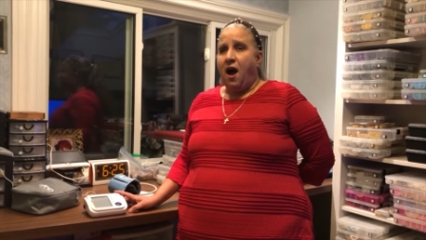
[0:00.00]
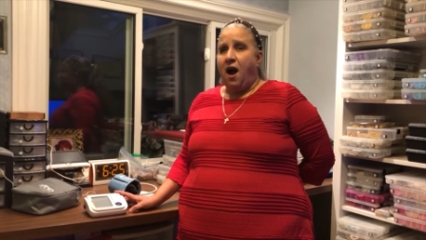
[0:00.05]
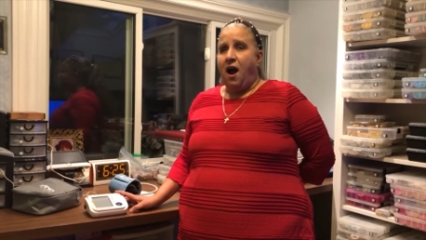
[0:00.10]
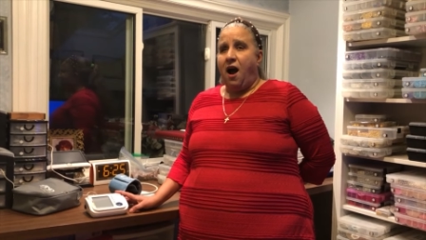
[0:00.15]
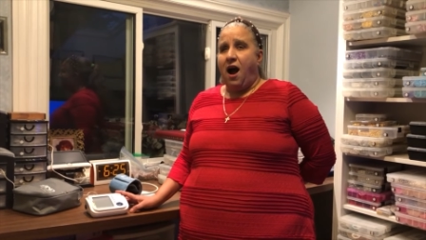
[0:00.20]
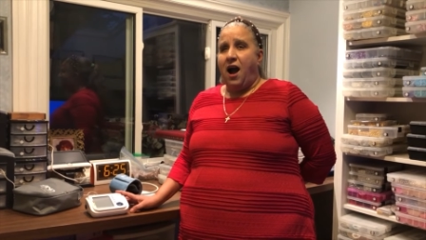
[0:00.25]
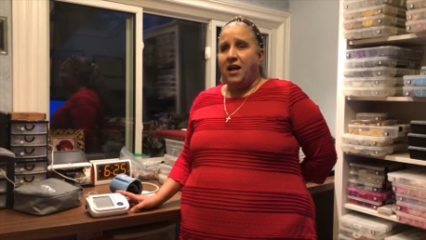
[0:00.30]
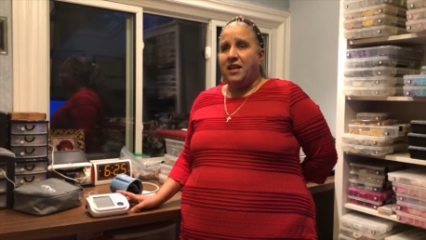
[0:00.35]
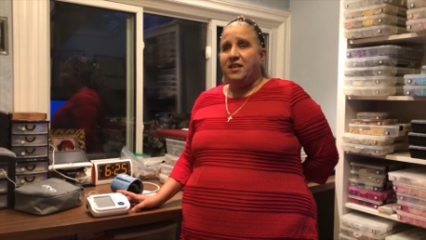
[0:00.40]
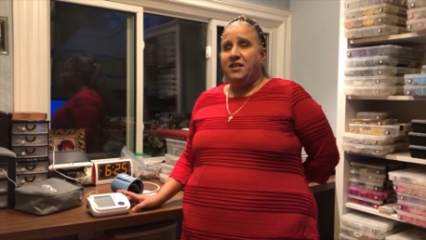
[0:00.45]

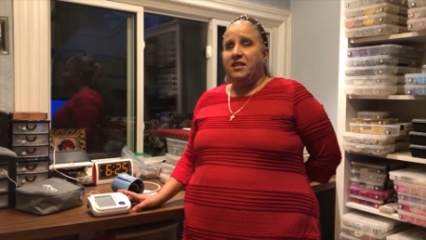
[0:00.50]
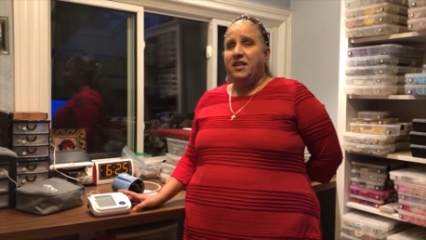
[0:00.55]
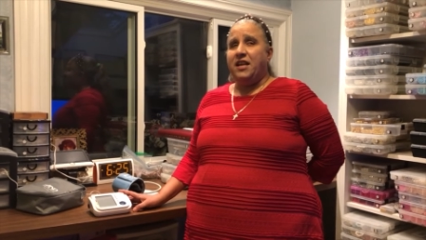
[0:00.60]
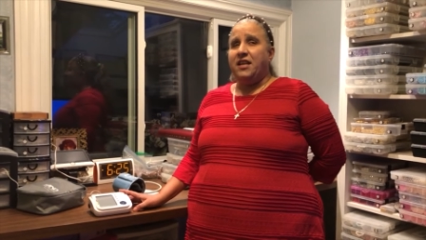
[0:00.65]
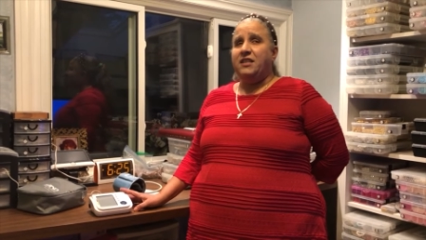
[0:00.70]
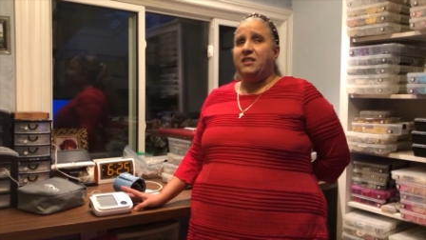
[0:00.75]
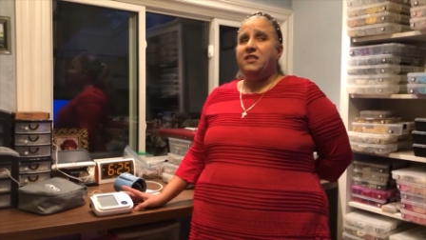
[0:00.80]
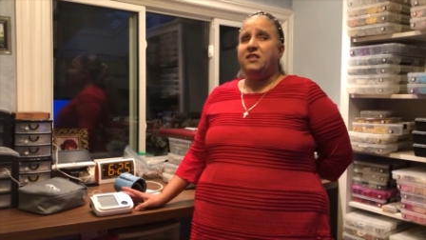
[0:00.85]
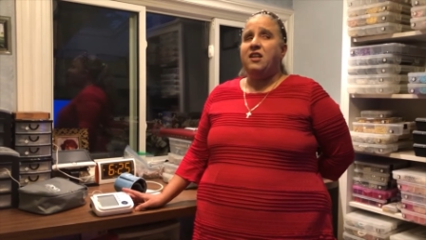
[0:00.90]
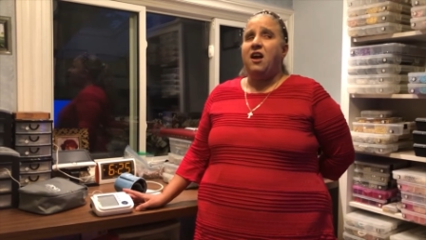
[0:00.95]
I
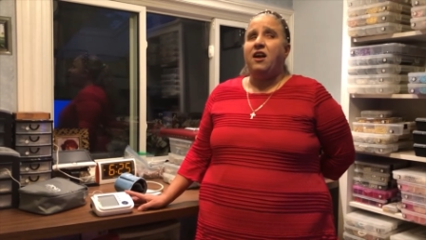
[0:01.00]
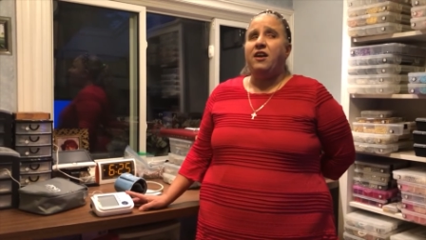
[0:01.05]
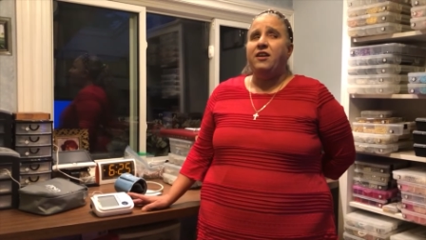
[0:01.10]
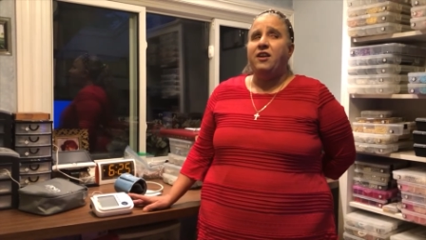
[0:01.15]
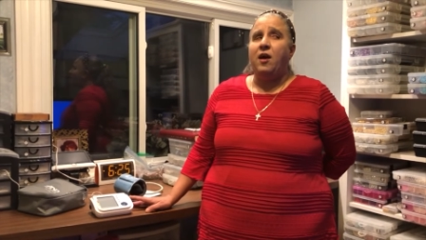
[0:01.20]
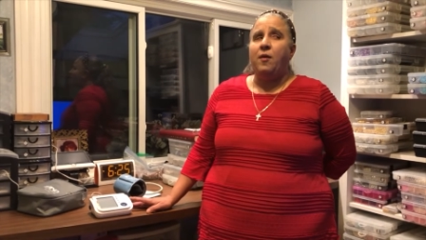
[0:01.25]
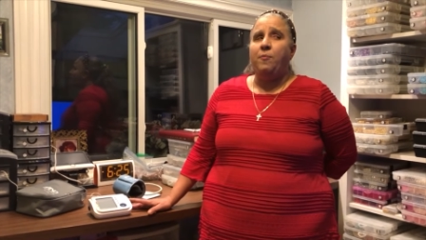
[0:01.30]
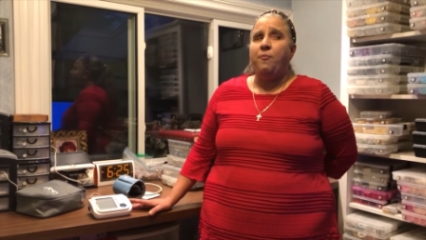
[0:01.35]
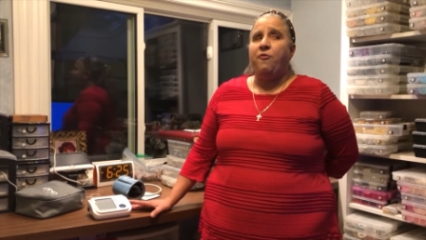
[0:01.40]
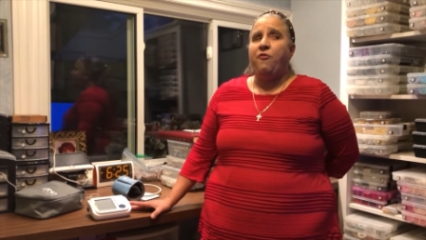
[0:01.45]
did sign
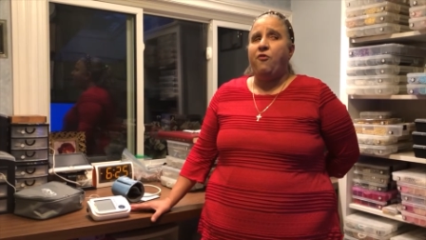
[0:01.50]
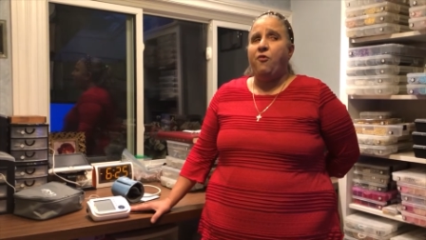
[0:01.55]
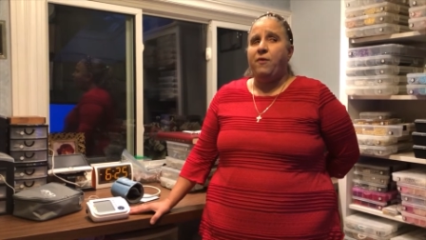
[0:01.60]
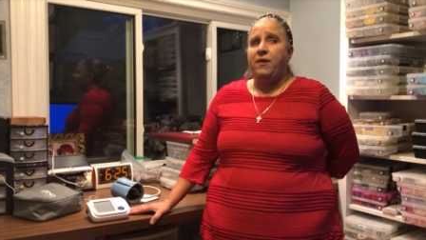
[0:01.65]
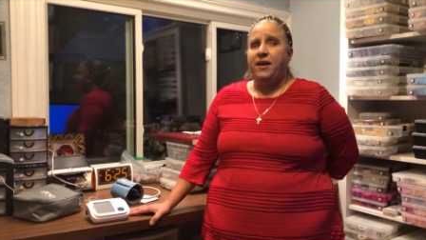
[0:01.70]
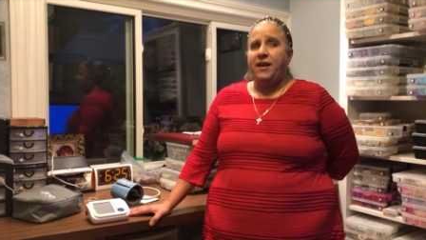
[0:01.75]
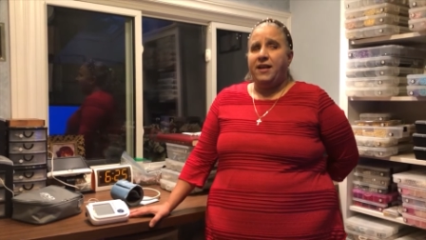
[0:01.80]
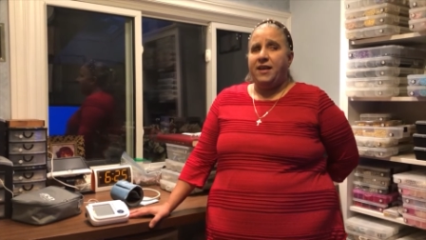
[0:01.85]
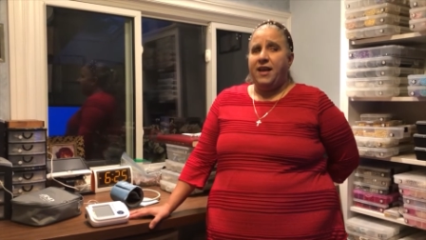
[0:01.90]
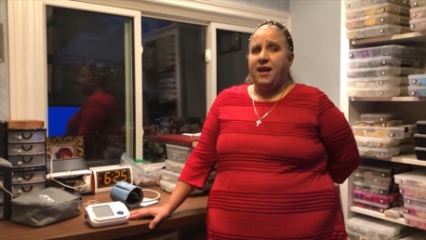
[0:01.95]
up for
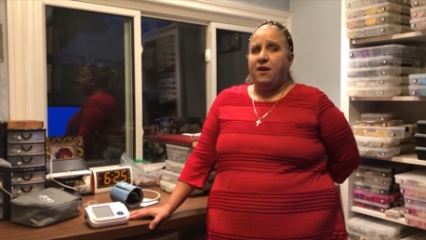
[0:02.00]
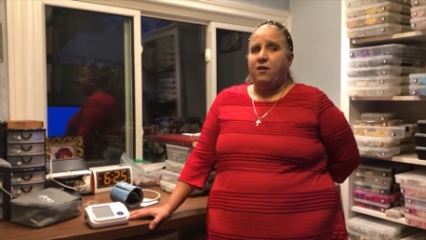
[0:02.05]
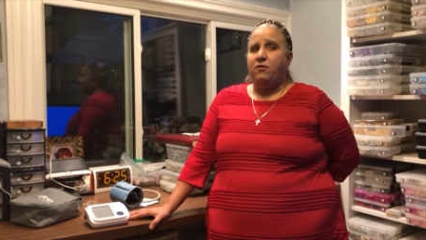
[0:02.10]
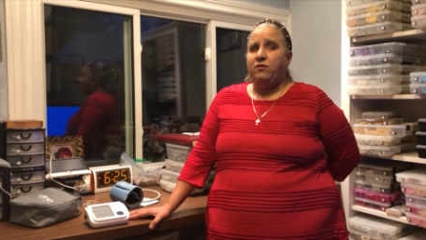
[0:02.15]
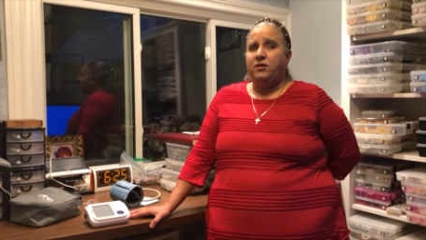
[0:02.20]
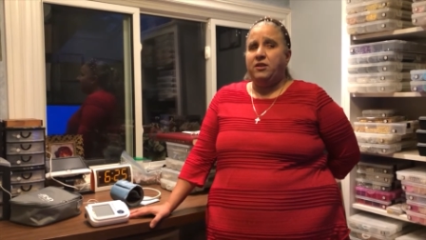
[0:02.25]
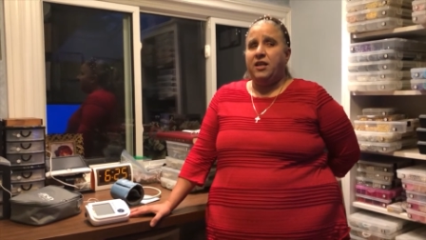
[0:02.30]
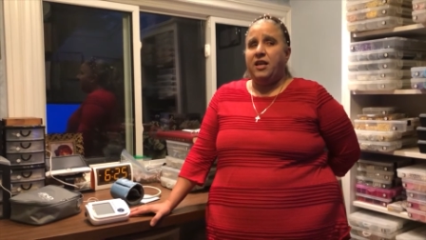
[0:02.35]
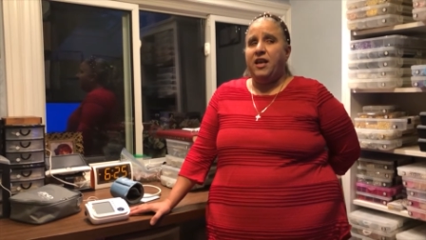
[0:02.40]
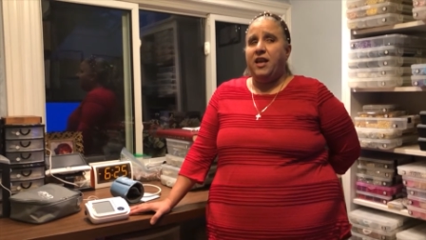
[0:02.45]
an
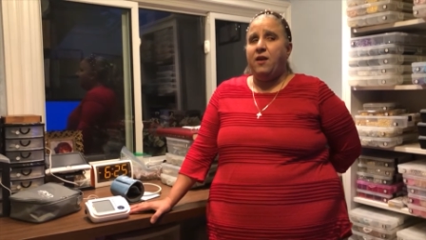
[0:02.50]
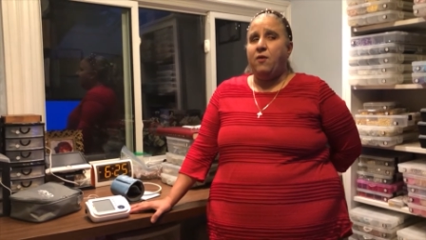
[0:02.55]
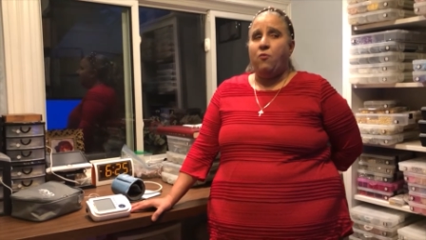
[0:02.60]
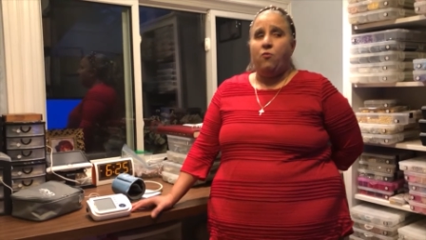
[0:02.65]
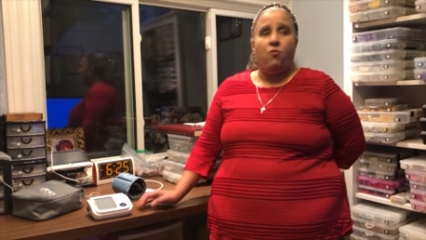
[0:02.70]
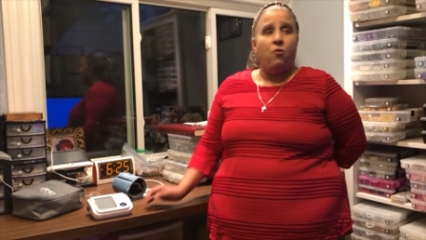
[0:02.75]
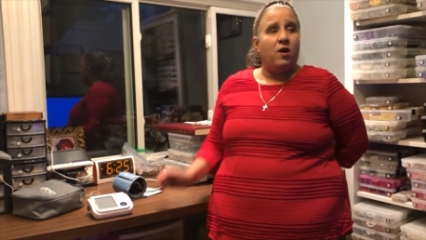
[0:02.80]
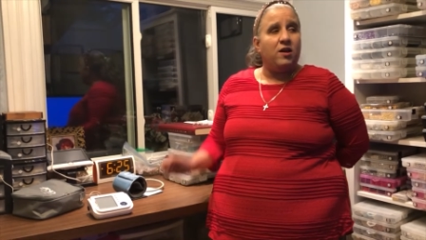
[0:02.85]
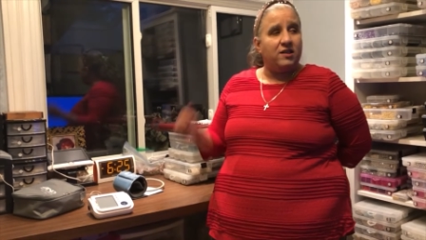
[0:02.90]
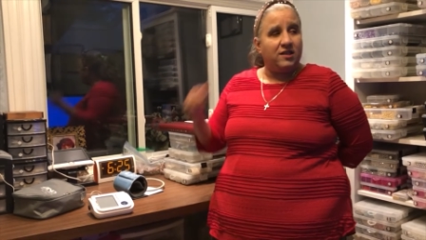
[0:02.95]
account. It
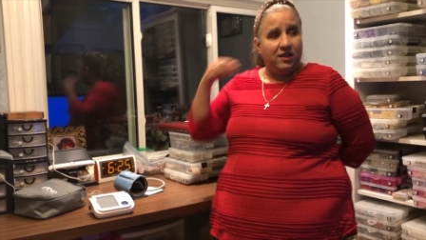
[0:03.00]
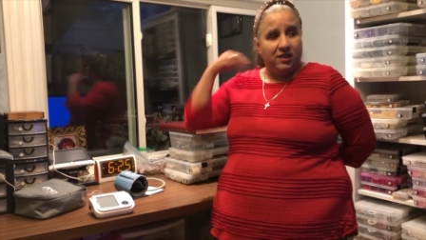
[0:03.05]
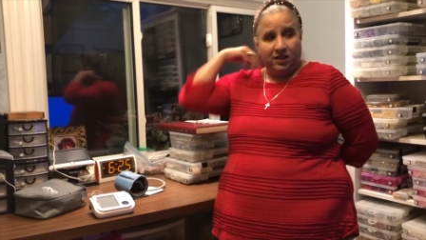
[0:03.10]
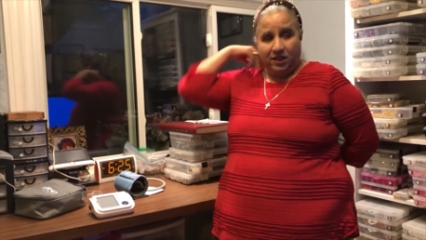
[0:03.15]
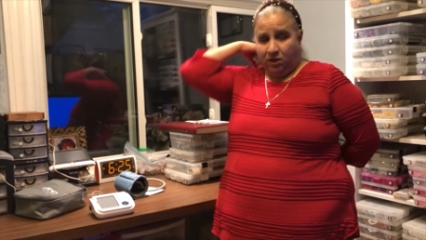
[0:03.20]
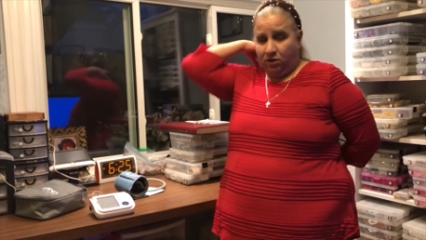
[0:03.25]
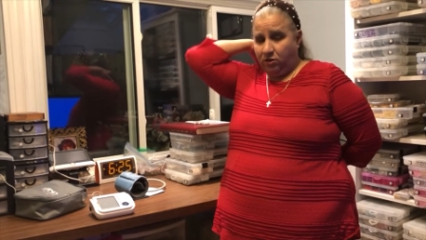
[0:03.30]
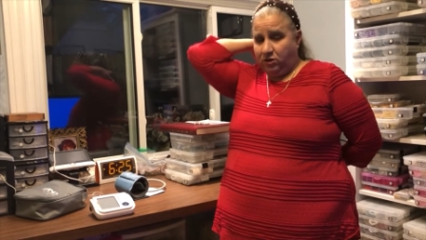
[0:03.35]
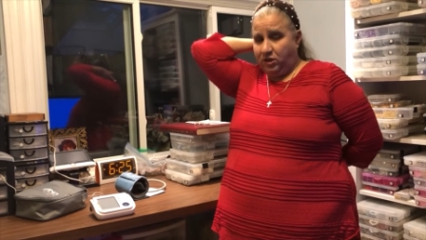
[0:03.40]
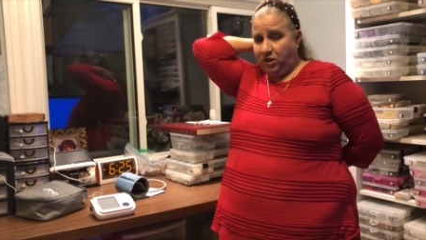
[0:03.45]
was a
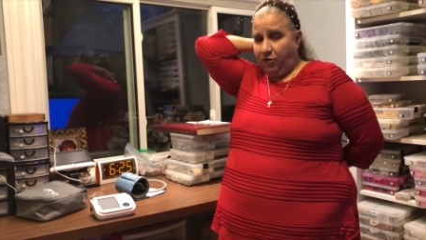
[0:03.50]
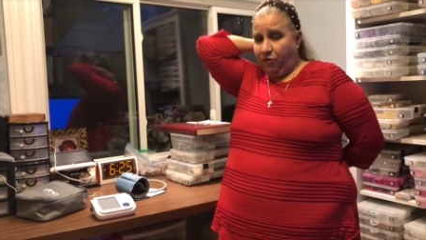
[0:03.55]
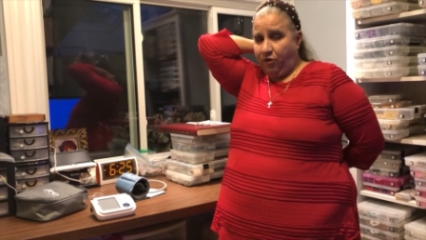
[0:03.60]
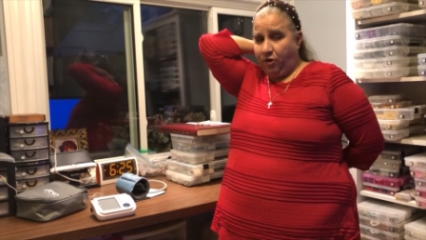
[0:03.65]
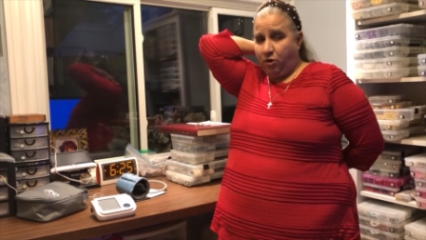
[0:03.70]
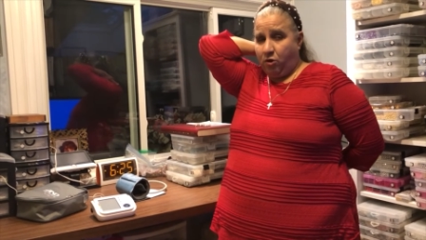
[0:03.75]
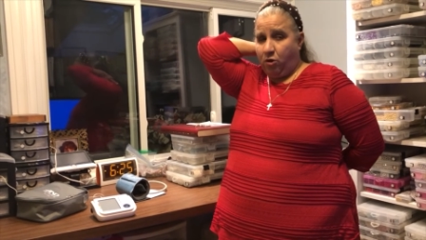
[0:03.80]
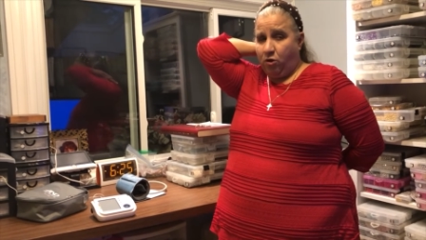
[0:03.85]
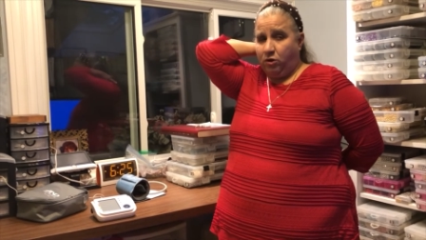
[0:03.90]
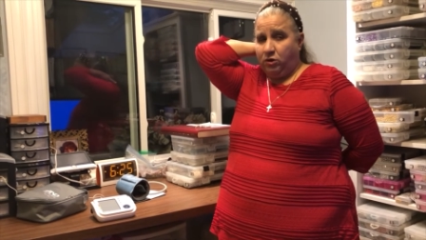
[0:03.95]
little
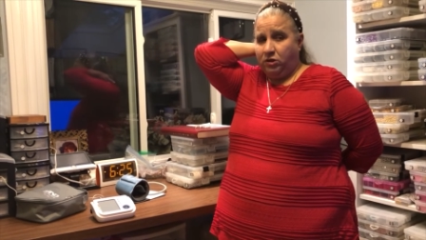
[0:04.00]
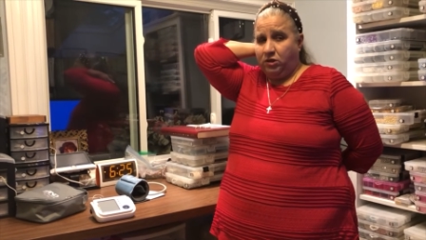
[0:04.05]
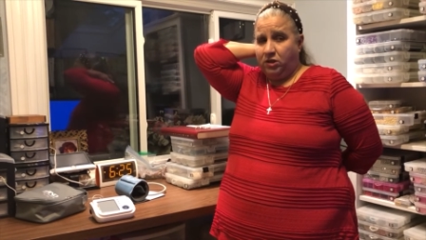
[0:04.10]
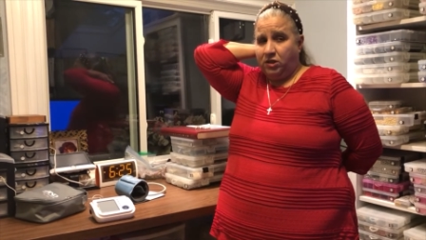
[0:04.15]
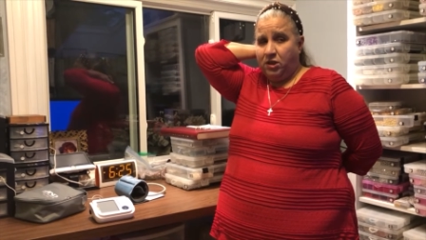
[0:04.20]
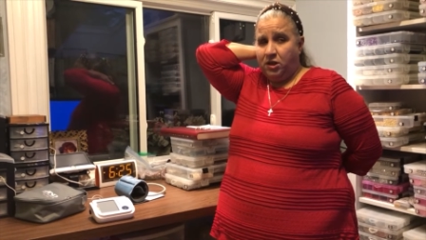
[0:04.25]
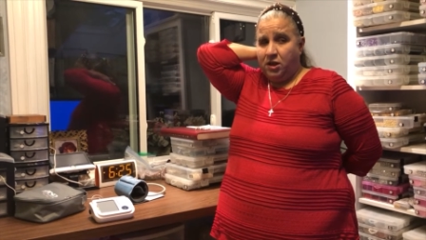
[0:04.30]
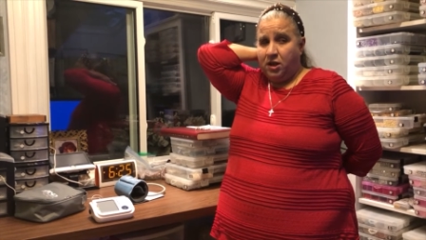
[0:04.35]
difficult.